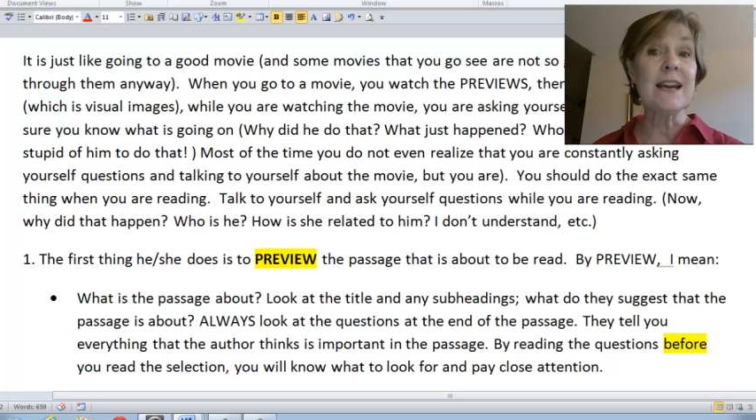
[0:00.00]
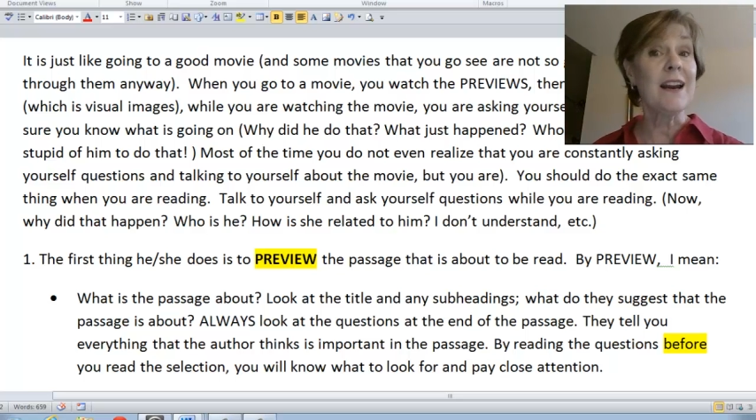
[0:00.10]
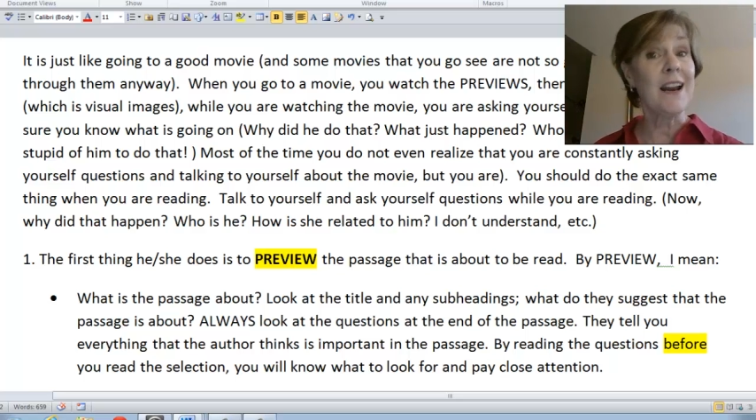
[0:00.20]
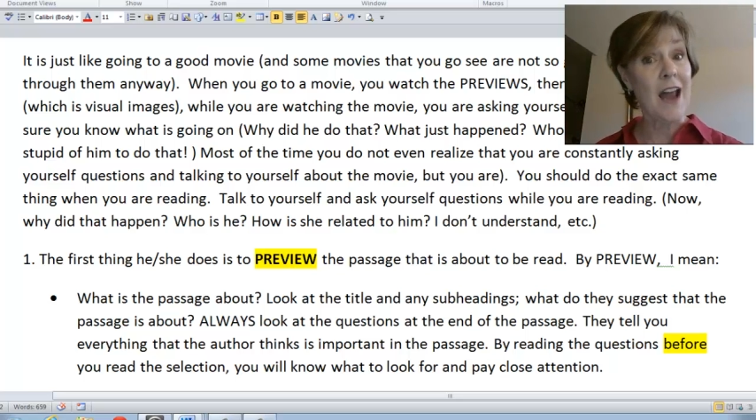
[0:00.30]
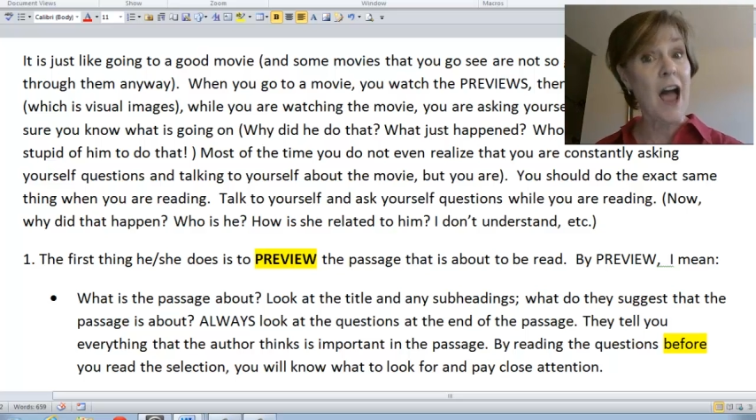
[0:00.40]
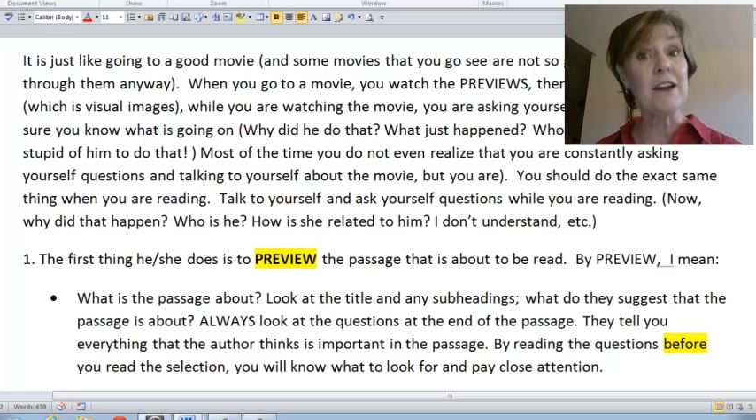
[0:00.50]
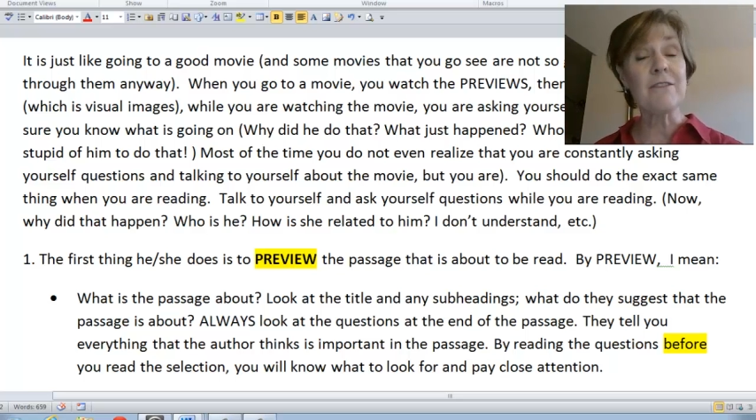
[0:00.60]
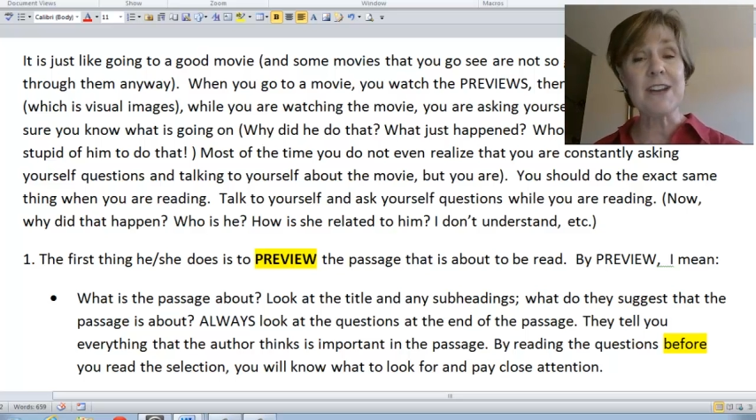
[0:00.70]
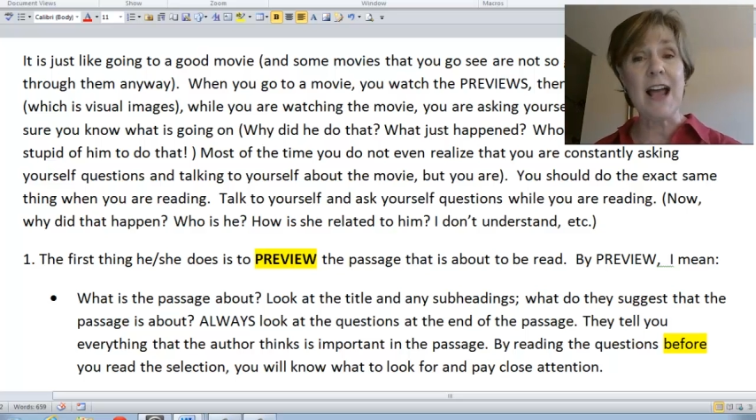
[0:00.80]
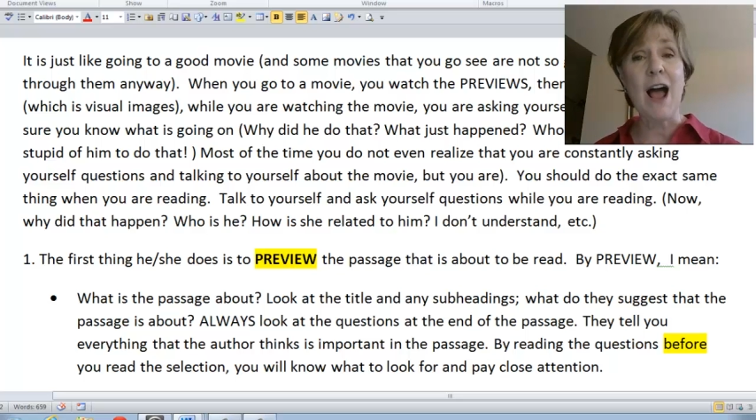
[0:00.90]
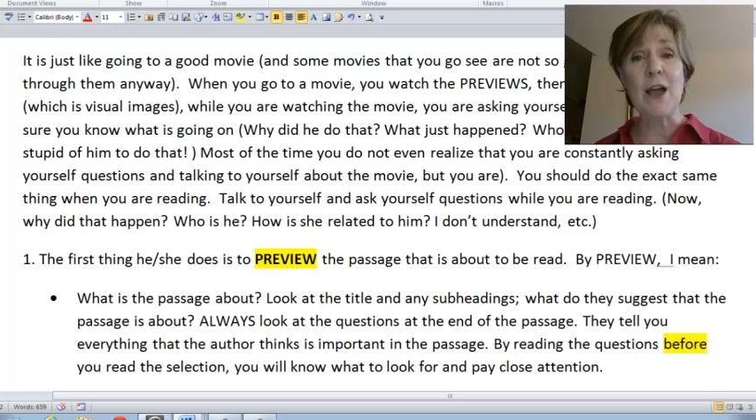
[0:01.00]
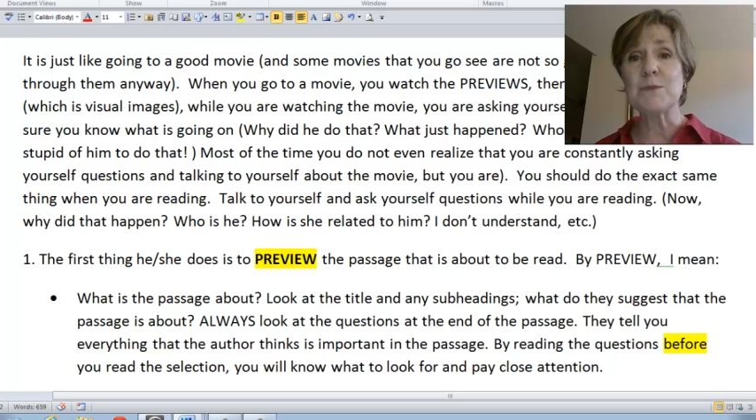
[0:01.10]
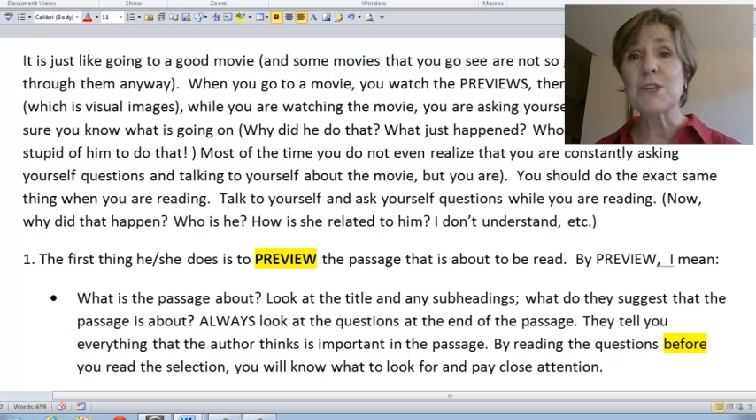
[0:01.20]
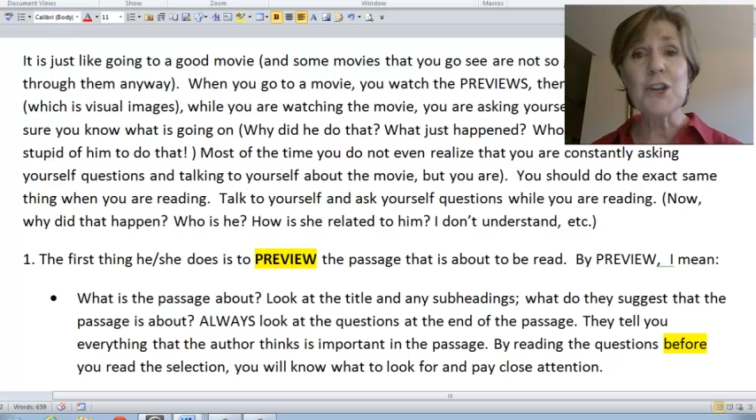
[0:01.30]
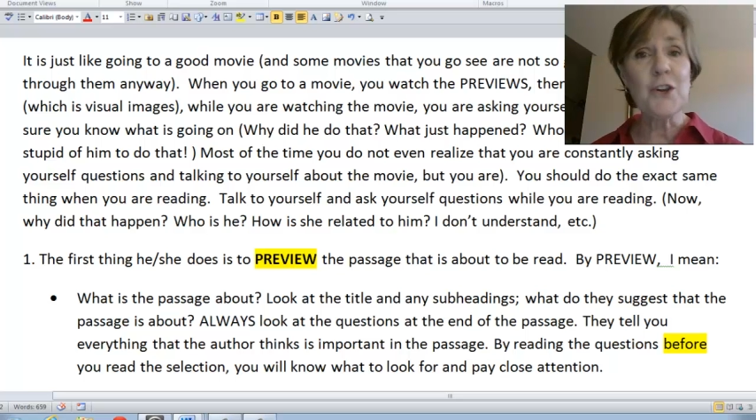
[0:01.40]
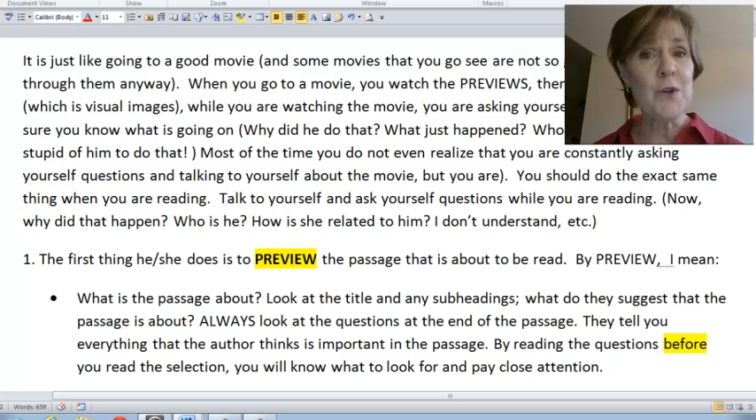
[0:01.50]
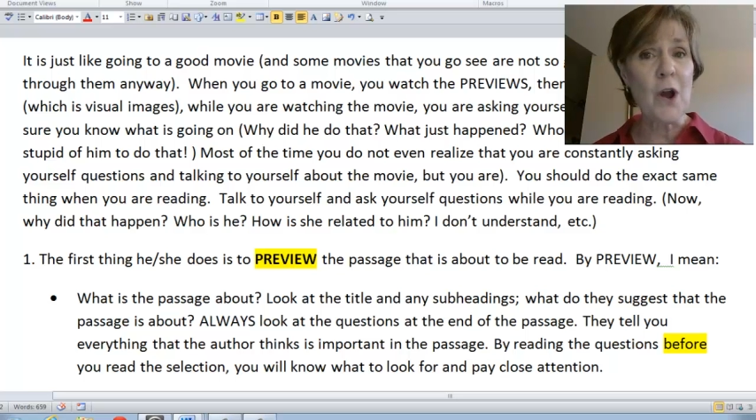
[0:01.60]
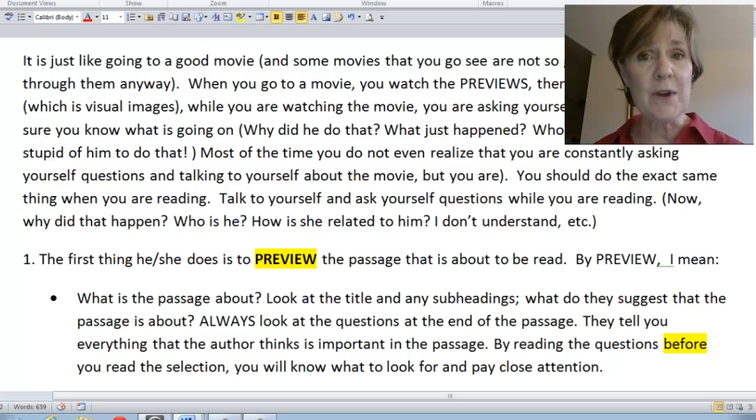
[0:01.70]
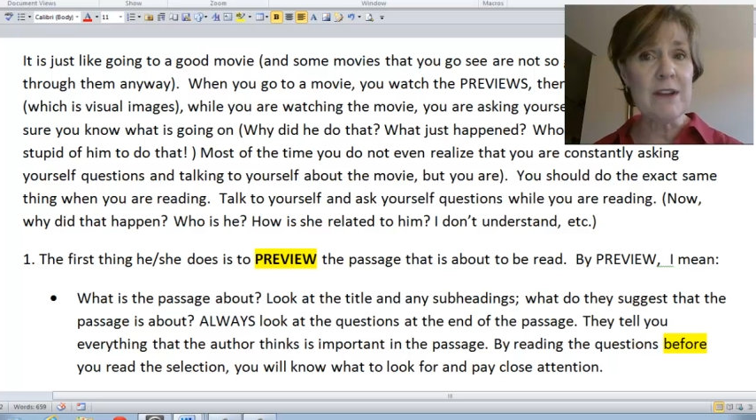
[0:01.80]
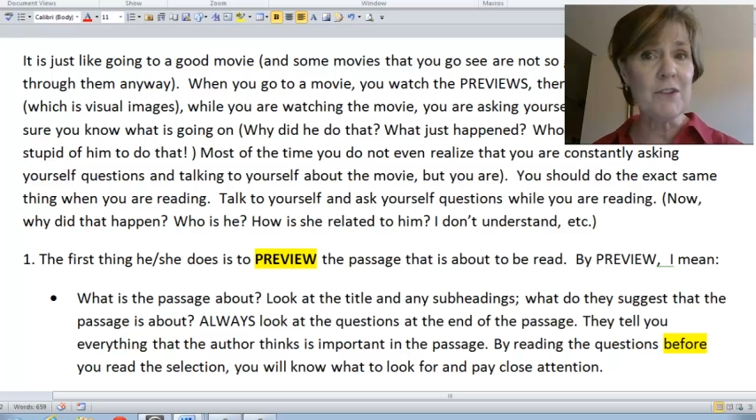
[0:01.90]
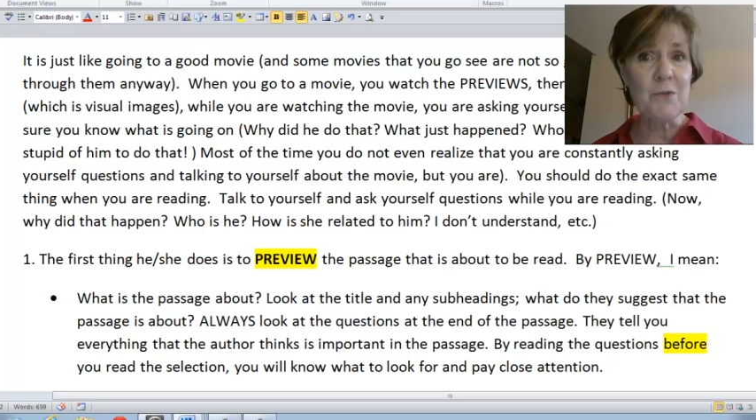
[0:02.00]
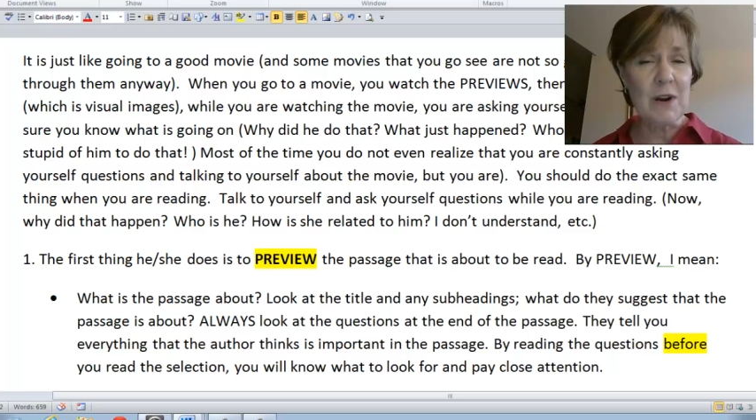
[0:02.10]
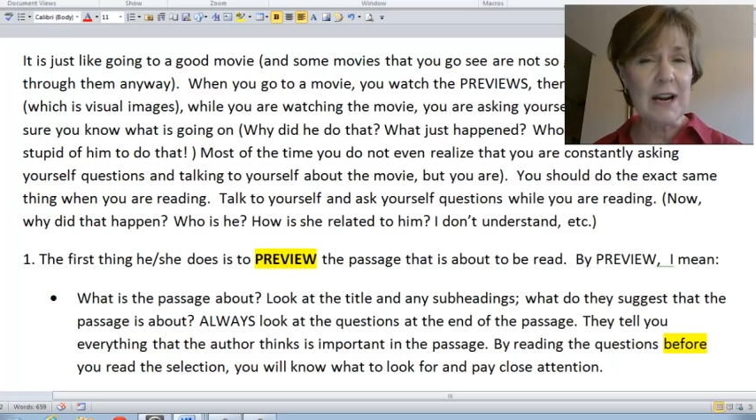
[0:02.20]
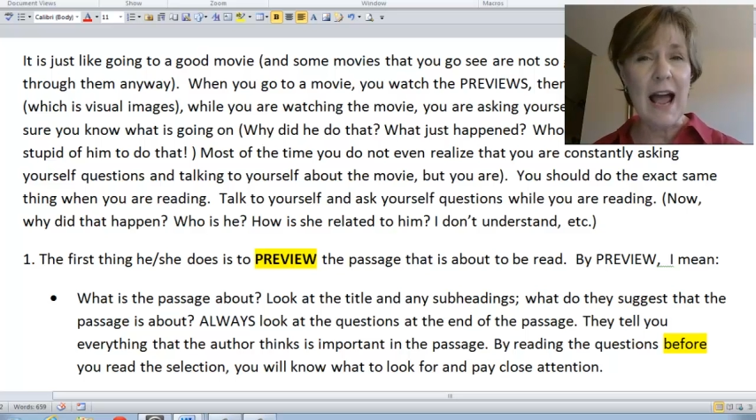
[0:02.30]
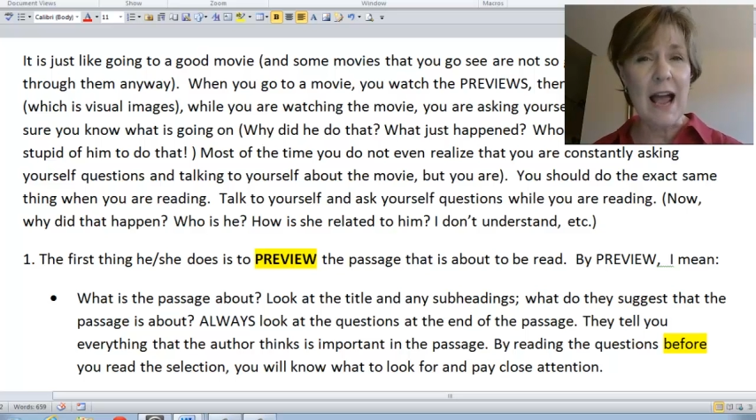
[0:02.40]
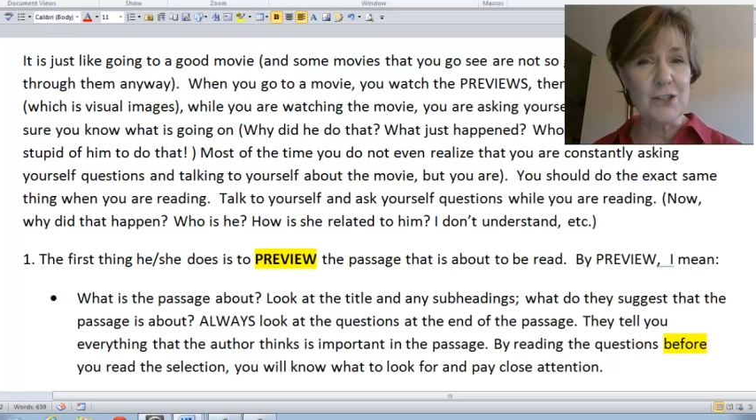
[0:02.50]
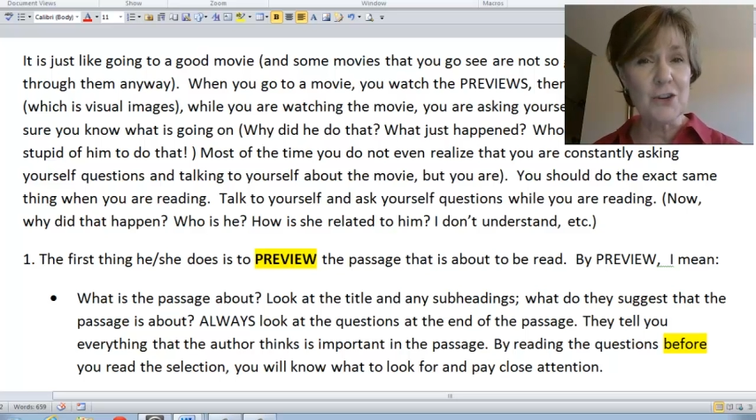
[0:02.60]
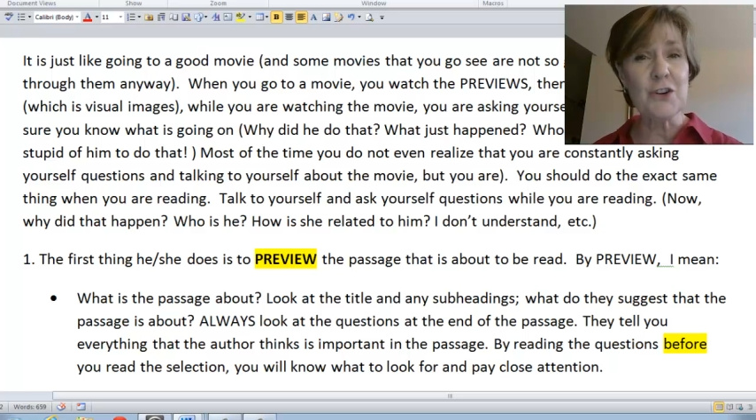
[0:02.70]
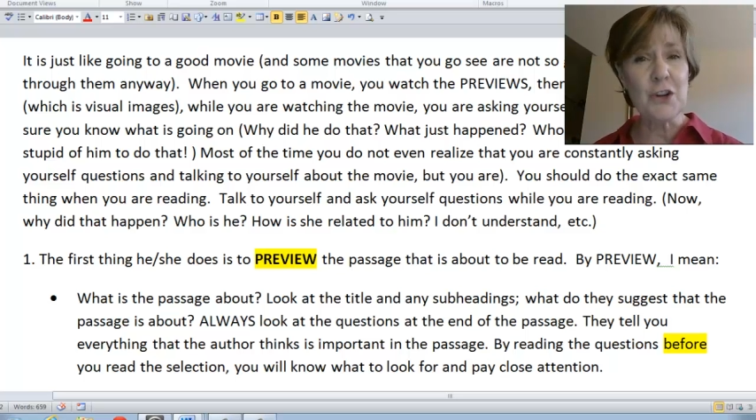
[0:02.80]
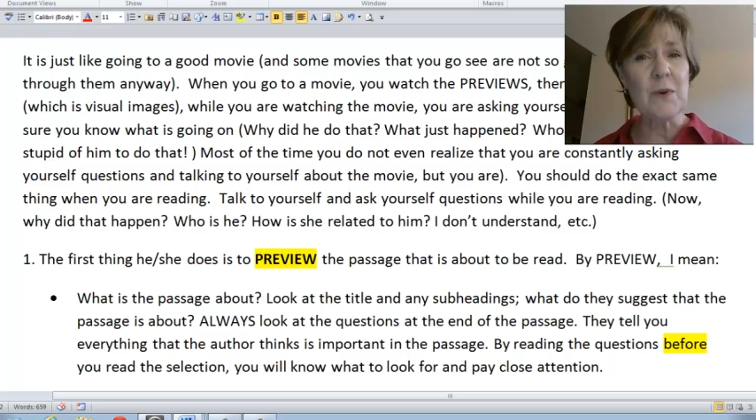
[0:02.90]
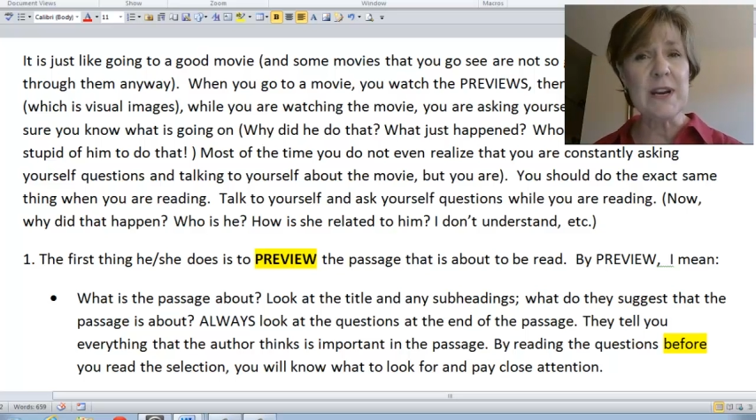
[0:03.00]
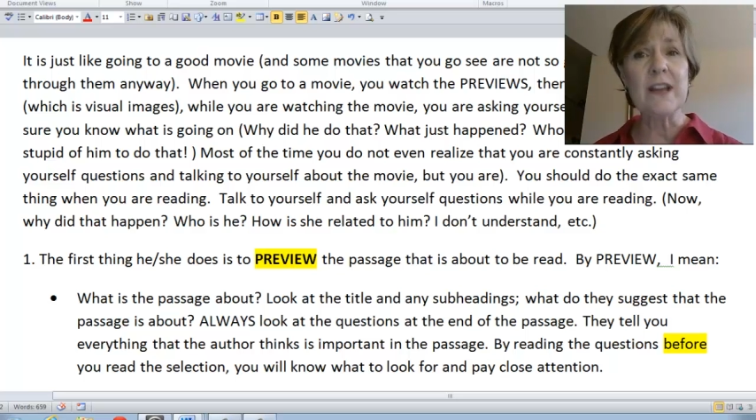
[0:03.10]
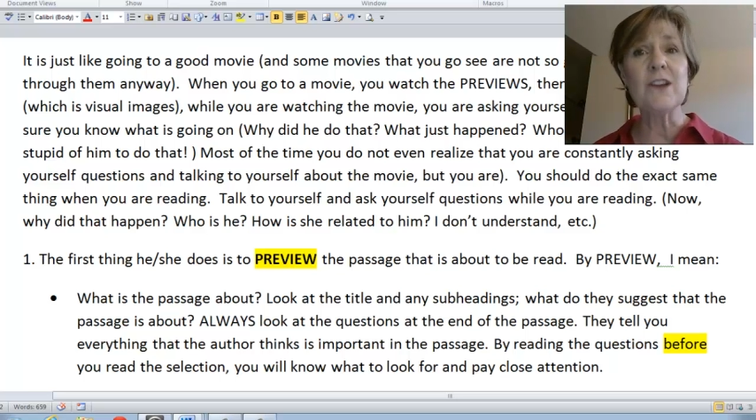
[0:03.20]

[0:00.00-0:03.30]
and a lot of times you don't even realize you're doing it.